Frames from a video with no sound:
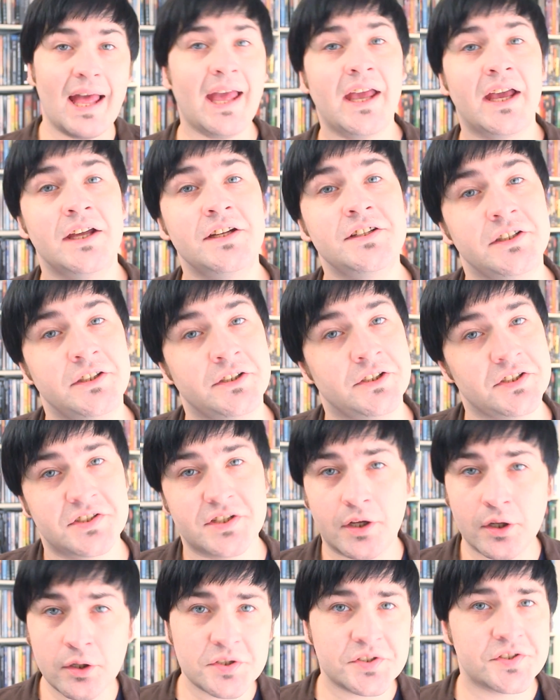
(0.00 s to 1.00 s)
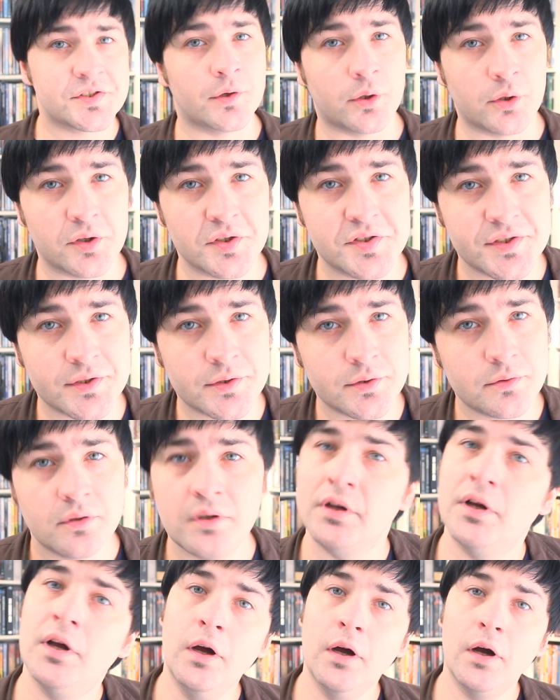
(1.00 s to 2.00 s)
And it is also
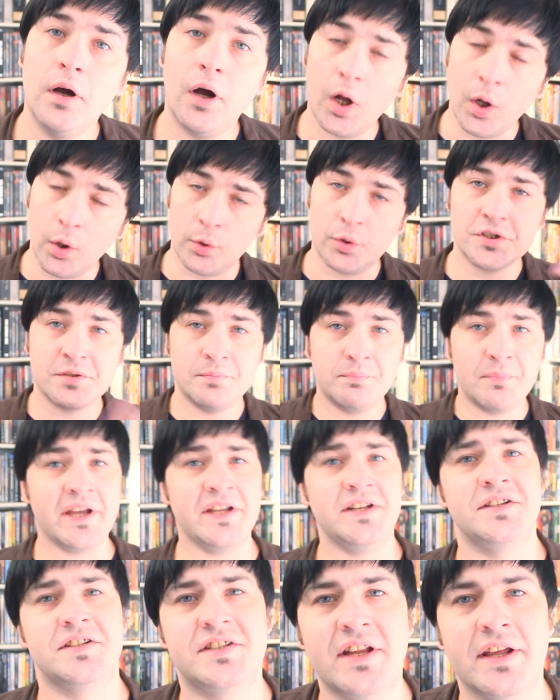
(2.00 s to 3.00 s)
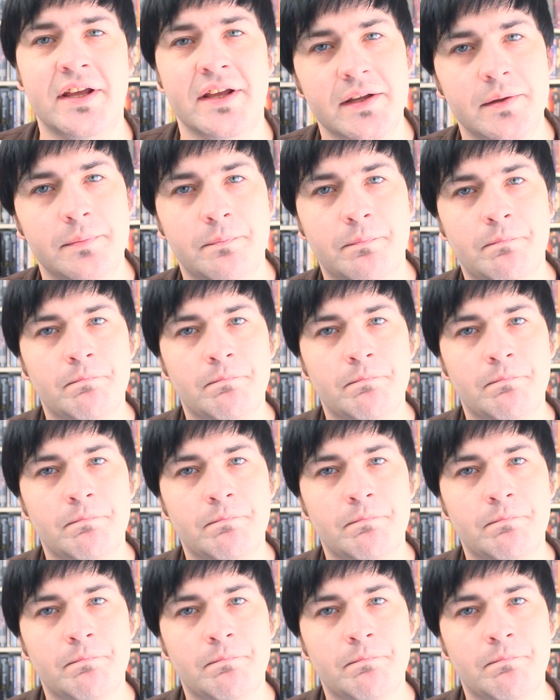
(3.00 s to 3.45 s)
Old Maiden's Day.